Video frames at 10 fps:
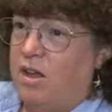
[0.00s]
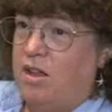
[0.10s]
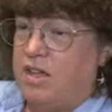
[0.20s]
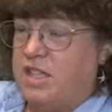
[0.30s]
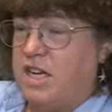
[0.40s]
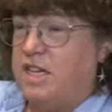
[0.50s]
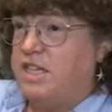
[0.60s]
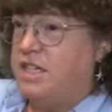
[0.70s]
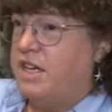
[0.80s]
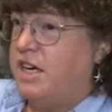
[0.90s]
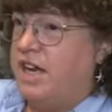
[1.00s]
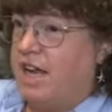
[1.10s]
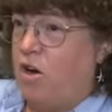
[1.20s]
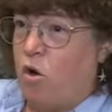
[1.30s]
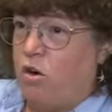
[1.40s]
This kind of study
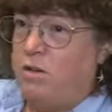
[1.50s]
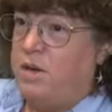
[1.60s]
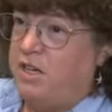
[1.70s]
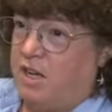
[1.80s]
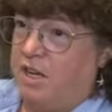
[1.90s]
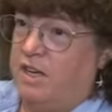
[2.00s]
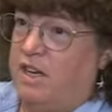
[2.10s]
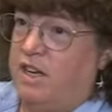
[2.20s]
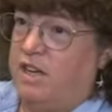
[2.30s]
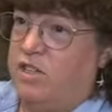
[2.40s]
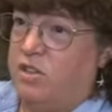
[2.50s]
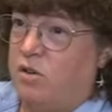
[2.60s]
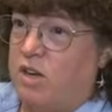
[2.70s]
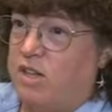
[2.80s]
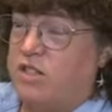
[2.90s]
can only be done in a
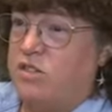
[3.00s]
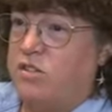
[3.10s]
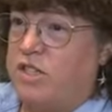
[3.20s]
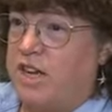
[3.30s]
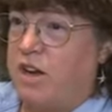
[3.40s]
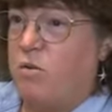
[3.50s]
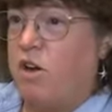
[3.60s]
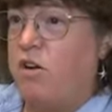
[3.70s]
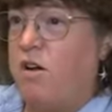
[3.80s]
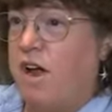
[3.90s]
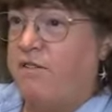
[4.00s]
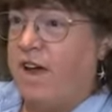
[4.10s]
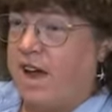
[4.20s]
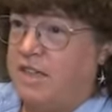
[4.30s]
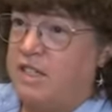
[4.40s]
zoological setting where you have
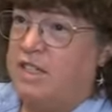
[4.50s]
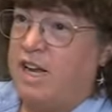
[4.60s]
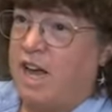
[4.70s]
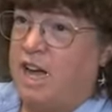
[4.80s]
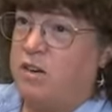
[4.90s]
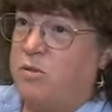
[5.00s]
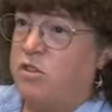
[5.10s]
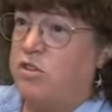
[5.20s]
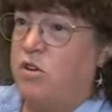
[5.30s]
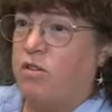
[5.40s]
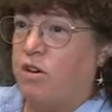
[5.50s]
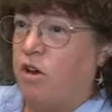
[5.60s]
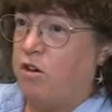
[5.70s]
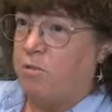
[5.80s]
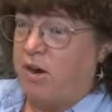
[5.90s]
access to animals over
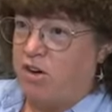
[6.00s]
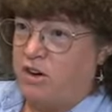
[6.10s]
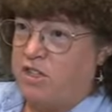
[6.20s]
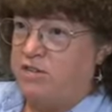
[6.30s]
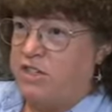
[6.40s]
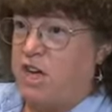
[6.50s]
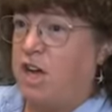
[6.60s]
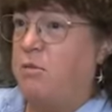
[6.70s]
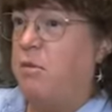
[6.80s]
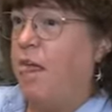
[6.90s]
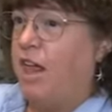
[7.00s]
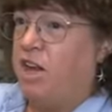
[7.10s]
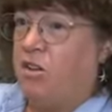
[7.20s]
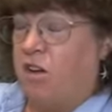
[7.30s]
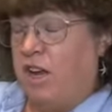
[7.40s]
long periods of time.
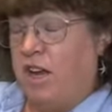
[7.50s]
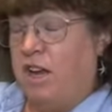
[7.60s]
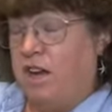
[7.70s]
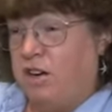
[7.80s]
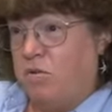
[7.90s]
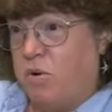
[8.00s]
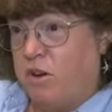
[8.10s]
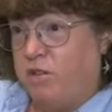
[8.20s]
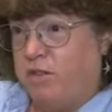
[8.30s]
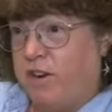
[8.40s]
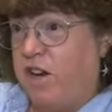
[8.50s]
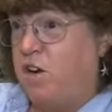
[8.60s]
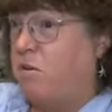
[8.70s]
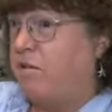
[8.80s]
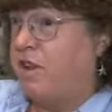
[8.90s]
You can get underwater
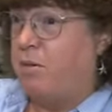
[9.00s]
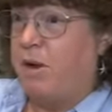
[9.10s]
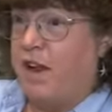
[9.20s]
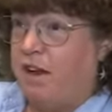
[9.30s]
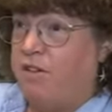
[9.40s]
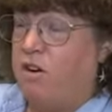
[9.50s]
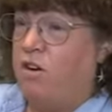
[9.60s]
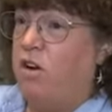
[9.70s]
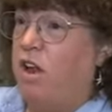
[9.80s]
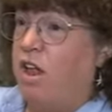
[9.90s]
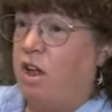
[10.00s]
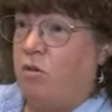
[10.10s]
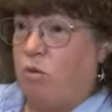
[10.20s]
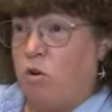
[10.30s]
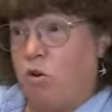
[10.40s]
video of their behavior,
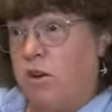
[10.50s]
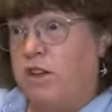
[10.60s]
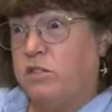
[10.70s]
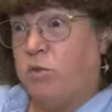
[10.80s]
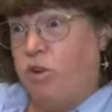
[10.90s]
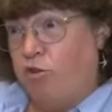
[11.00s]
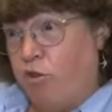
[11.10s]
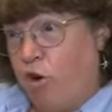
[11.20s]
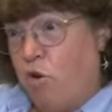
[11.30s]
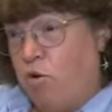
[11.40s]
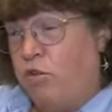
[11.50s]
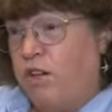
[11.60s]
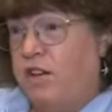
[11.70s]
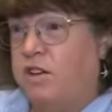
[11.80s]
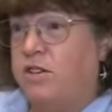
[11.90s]
recordings where you know who
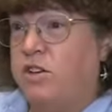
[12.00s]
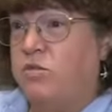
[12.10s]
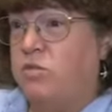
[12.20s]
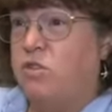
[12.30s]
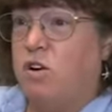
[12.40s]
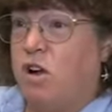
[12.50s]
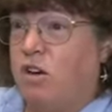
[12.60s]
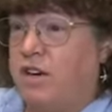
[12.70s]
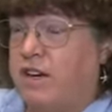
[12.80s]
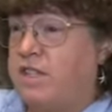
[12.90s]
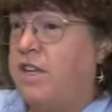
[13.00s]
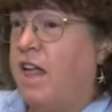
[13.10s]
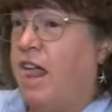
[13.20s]
the individual caller is,